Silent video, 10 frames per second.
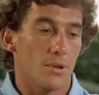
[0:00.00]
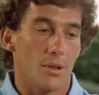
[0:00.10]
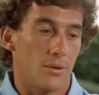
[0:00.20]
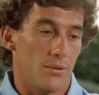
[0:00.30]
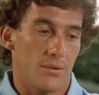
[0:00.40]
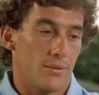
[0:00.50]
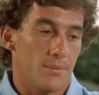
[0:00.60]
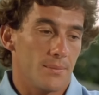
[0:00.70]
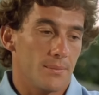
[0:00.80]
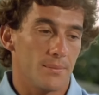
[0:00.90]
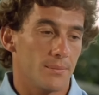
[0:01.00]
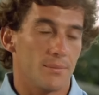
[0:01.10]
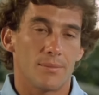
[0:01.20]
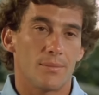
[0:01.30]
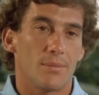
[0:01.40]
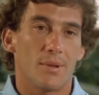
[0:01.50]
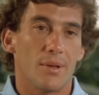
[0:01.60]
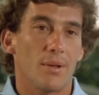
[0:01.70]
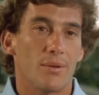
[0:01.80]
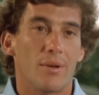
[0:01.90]
it's,
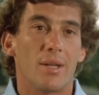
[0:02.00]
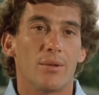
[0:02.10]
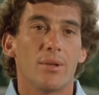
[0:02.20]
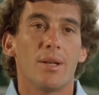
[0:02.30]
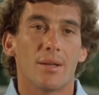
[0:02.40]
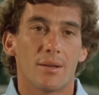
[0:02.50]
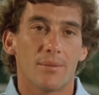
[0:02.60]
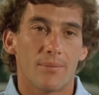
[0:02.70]
it's very unique